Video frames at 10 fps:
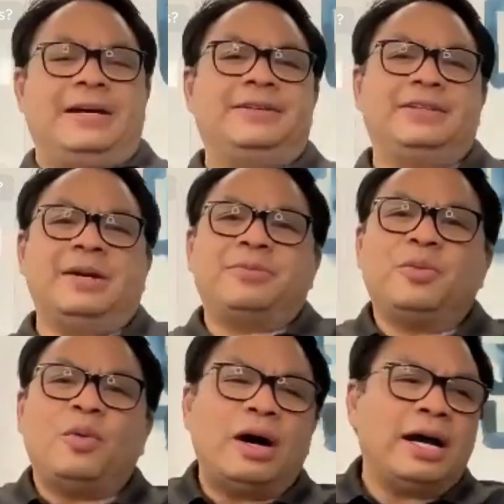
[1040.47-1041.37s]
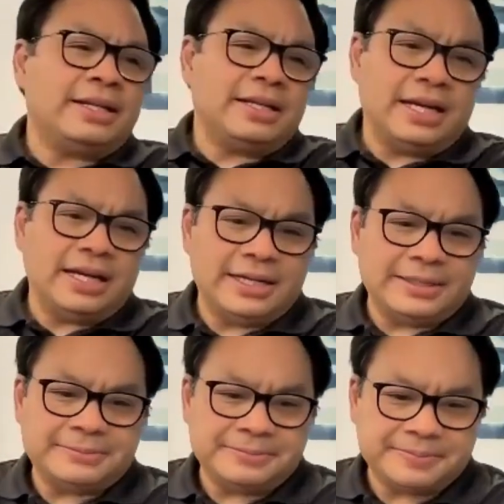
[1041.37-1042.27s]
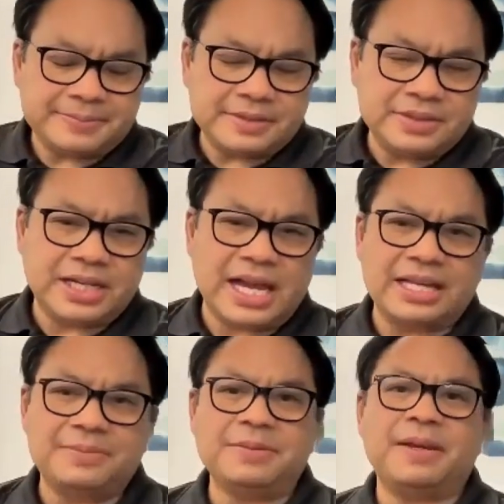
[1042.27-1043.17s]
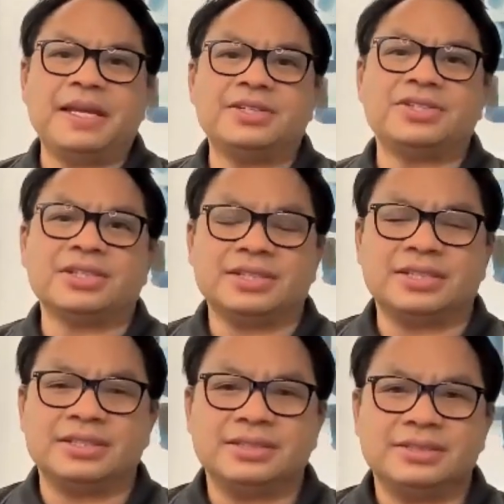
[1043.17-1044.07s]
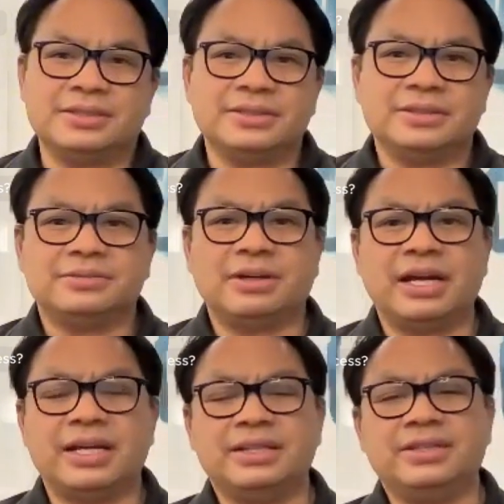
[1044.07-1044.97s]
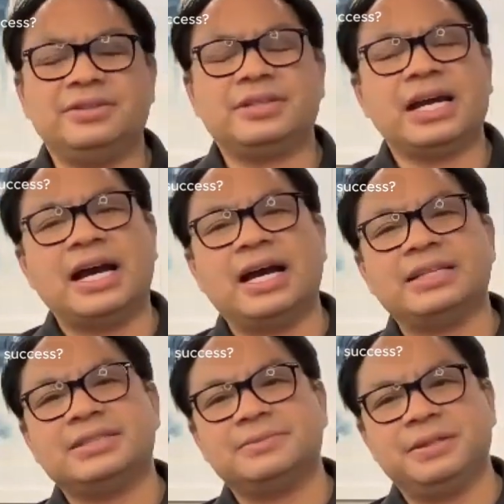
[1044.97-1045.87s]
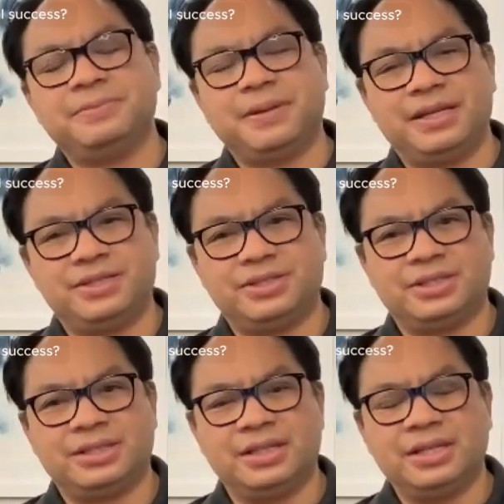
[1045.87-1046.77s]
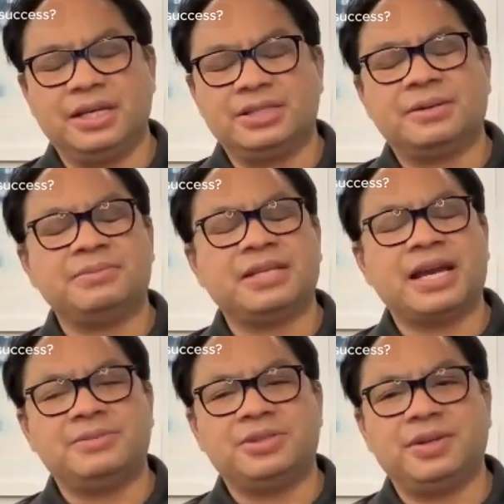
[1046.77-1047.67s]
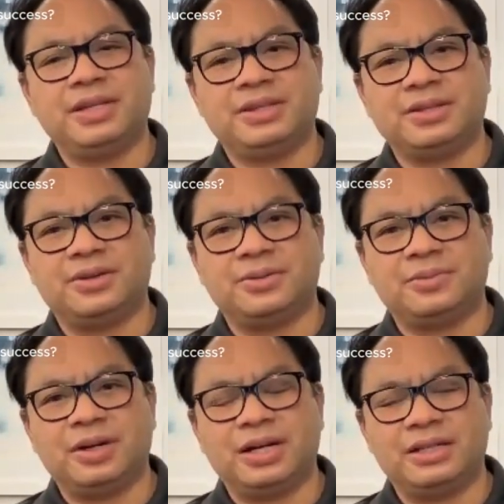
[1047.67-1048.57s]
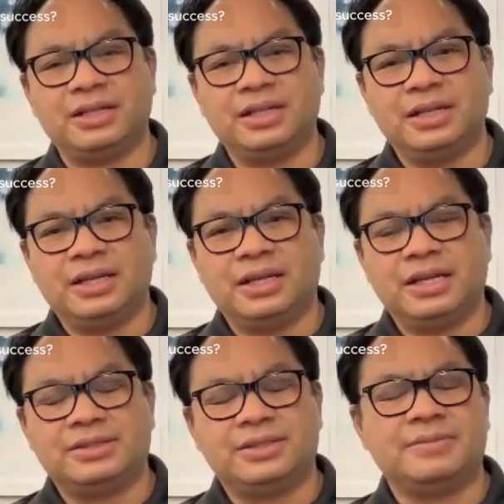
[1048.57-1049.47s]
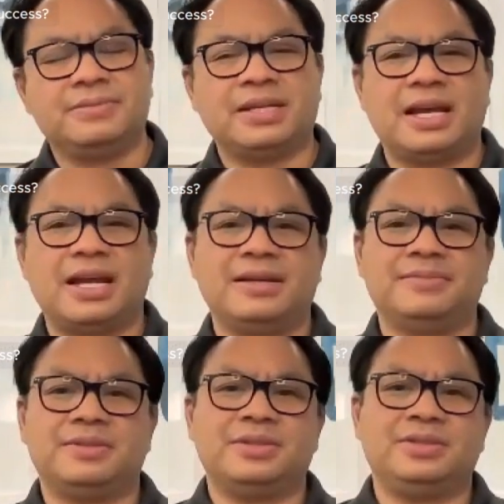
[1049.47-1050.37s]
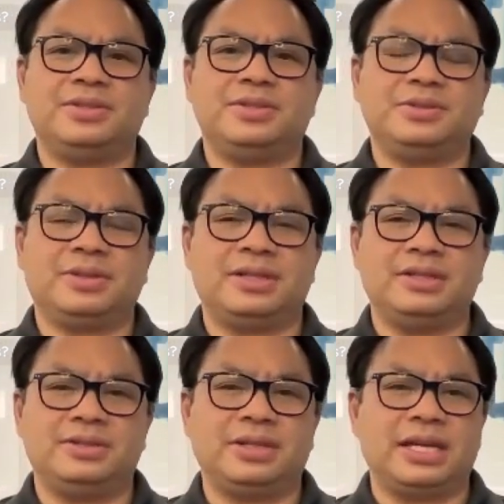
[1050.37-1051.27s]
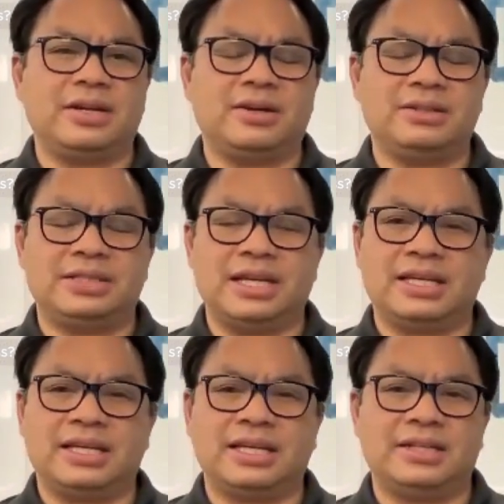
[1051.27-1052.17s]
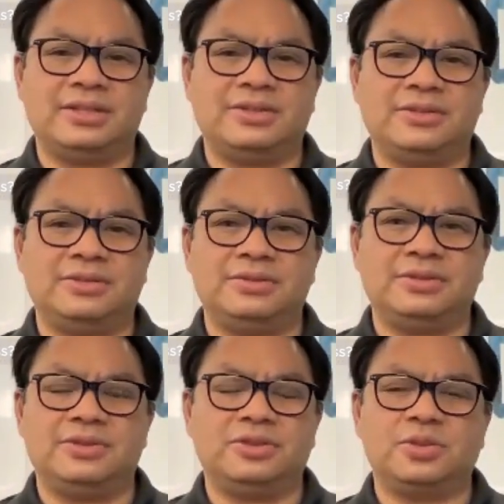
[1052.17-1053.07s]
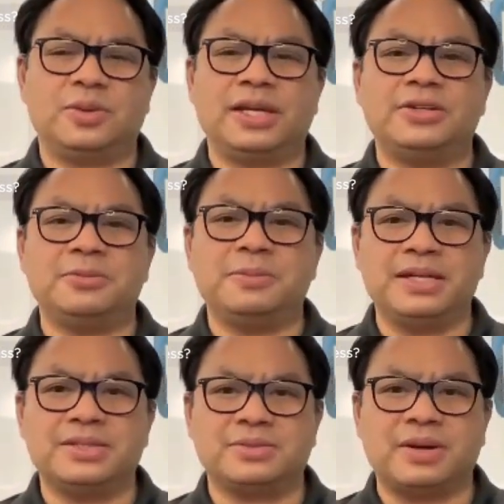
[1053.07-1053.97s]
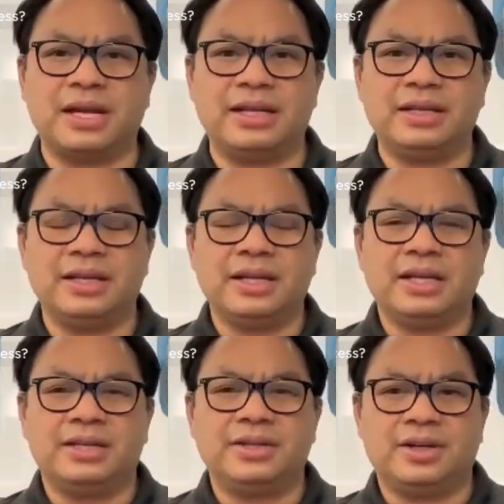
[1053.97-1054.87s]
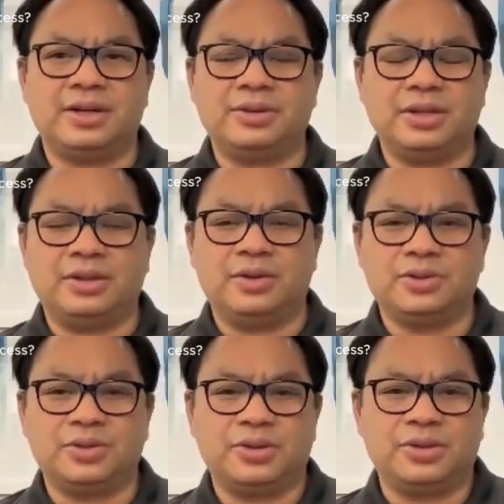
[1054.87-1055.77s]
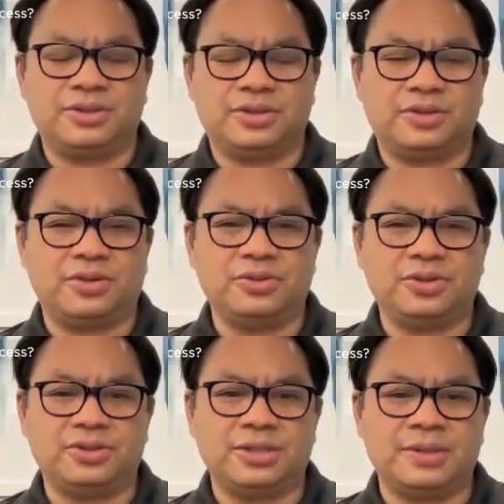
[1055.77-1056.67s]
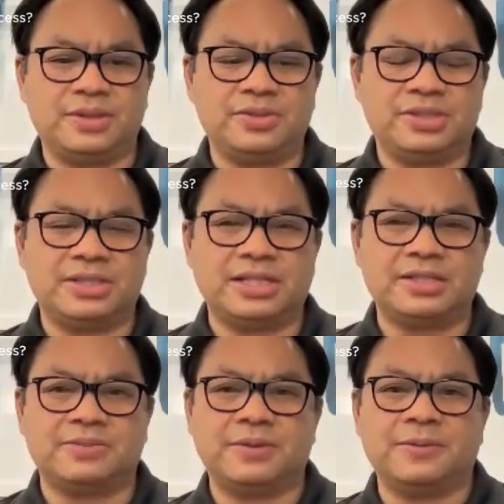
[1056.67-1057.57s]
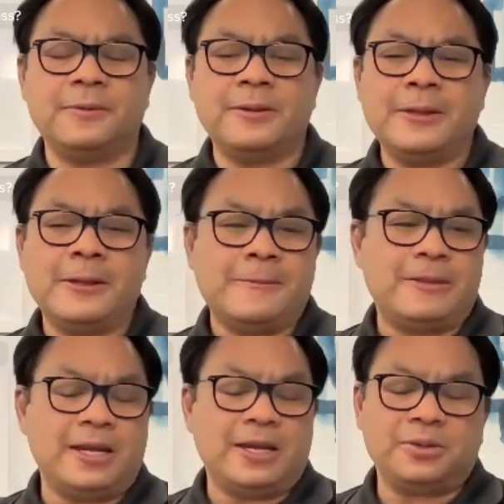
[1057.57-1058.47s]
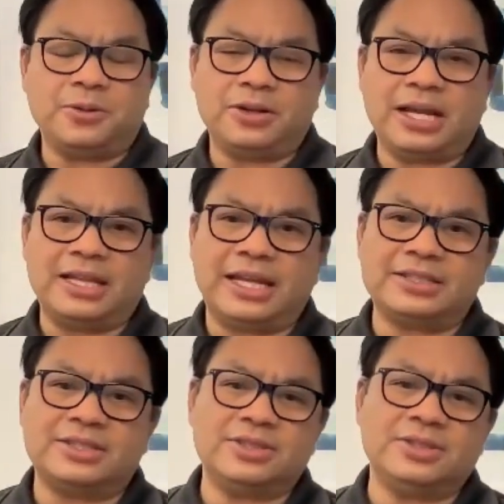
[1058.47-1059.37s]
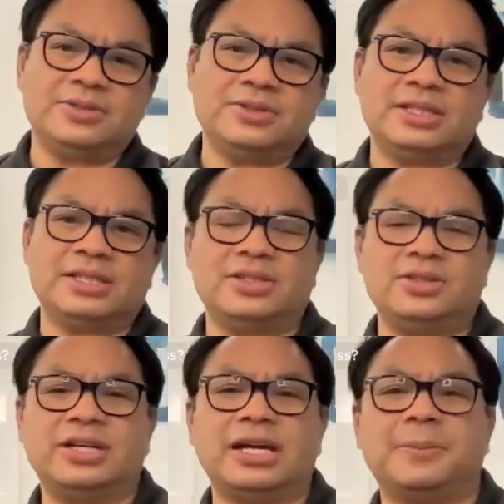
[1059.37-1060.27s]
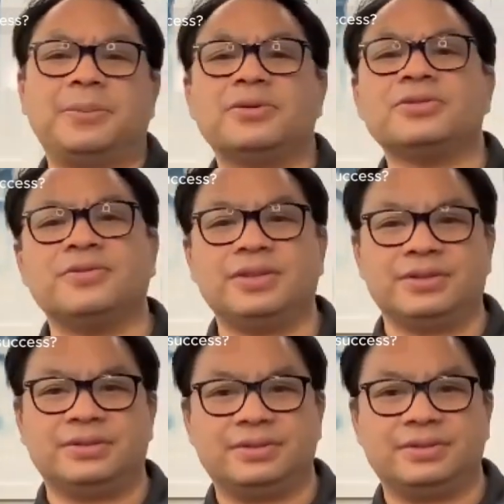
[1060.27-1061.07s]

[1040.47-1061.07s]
number one, you got to be patient, right? You got to be patient. Sometimes you hit the home run, and sometimes you get on deck and you swing and you miss, right? Those are some of those success people. The other word I like to use is you got to persevere,